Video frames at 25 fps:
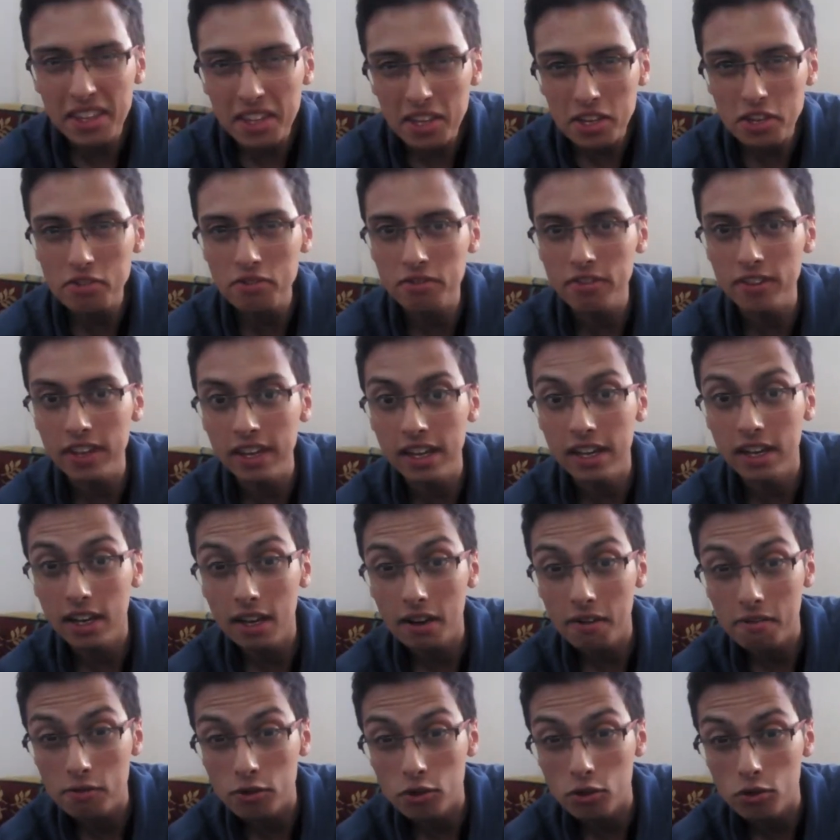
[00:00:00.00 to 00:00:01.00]
is free
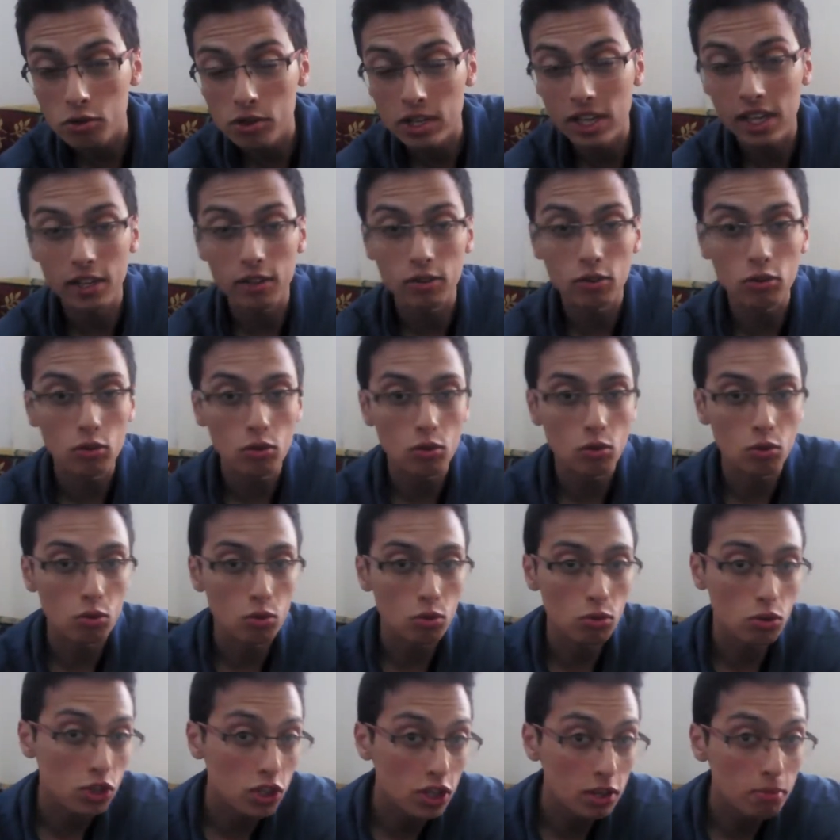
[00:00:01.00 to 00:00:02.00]
enough so you can
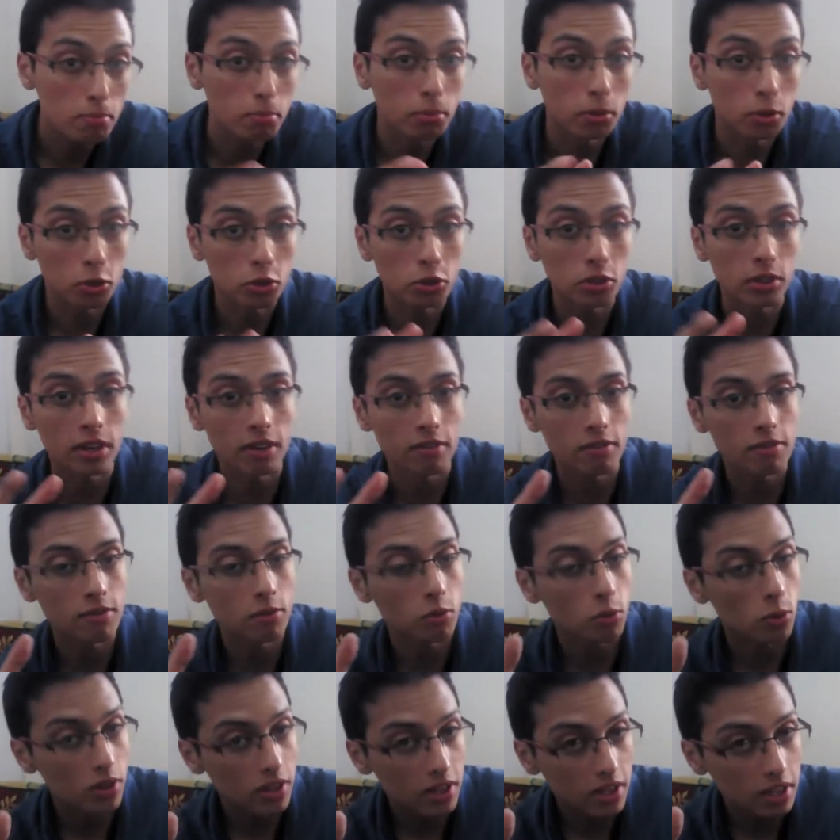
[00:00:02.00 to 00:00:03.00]
do simple stuff
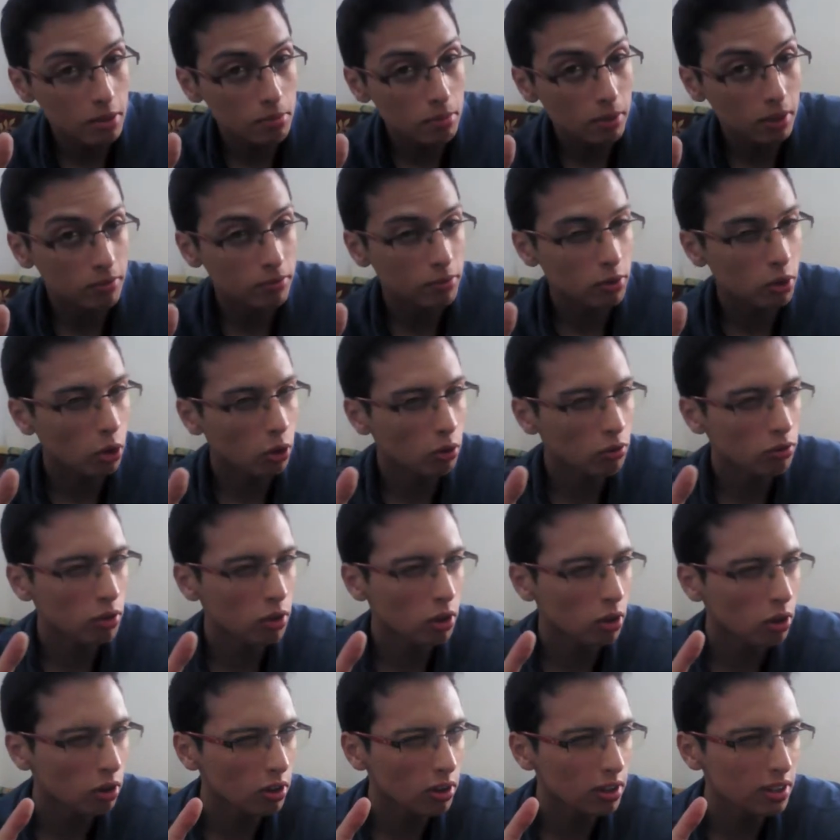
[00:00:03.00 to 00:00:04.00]
with it, but for
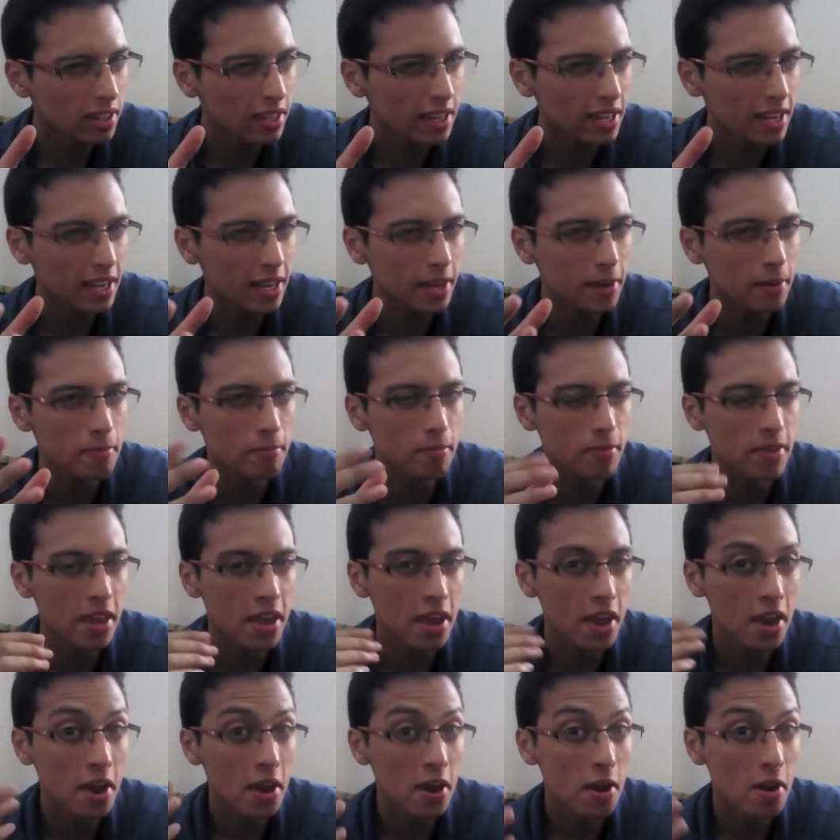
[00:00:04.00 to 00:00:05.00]
all the
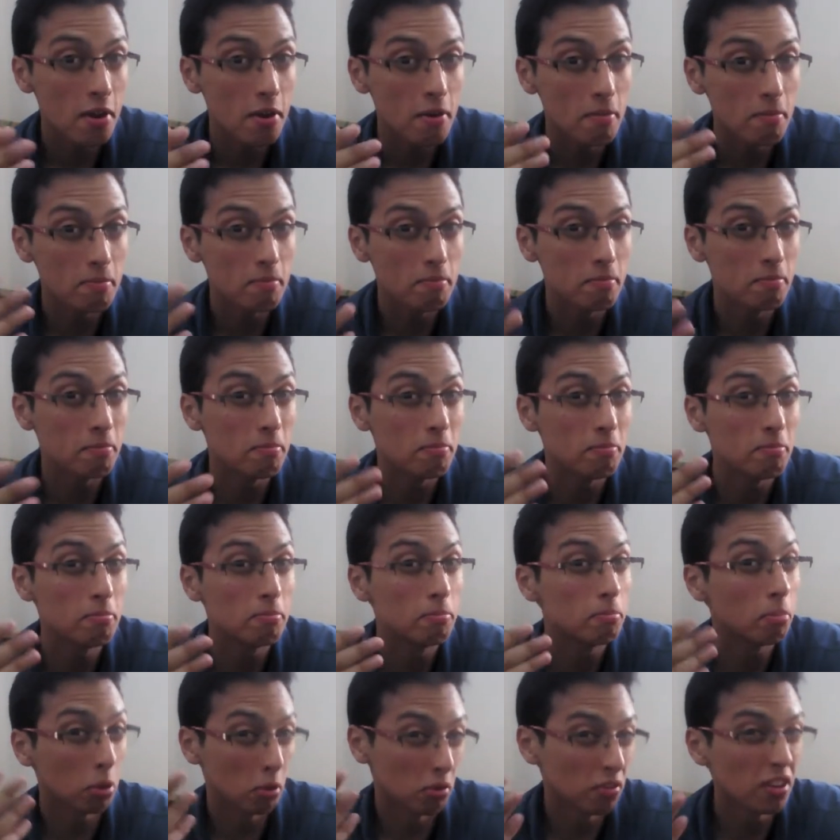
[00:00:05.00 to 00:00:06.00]

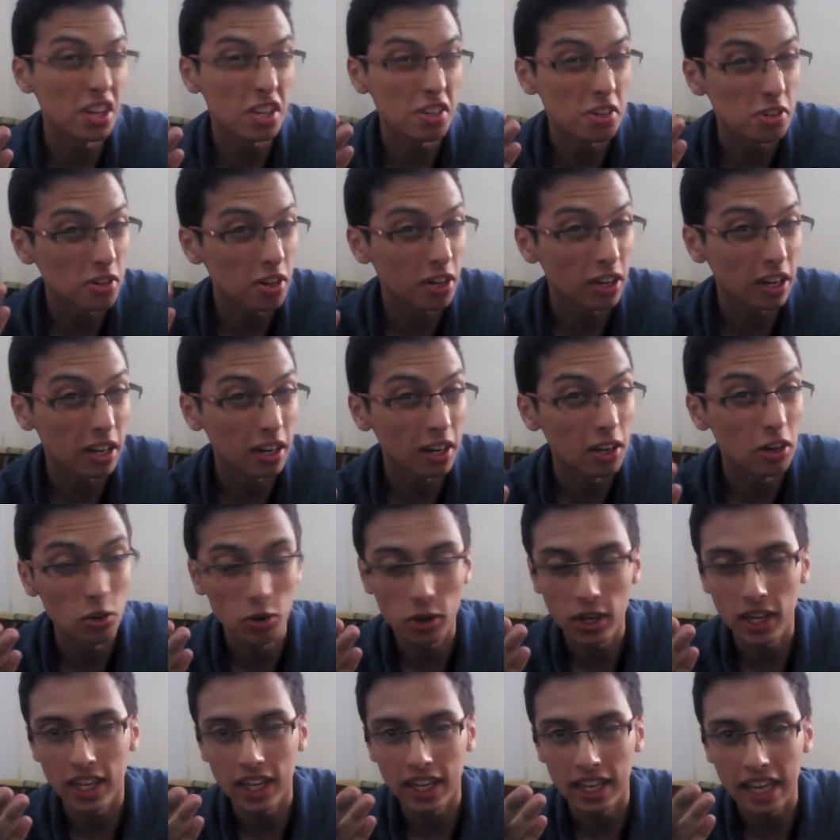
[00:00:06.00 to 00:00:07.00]
professional looking